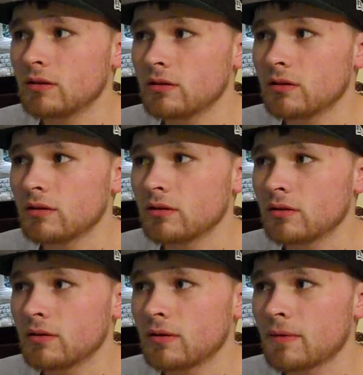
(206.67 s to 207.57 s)

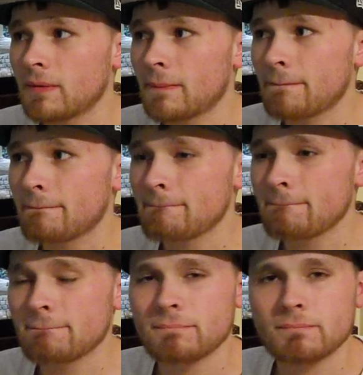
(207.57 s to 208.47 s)

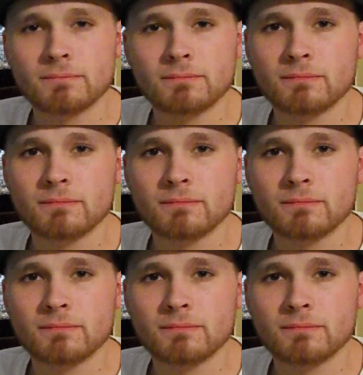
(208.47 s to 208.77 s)
(silence)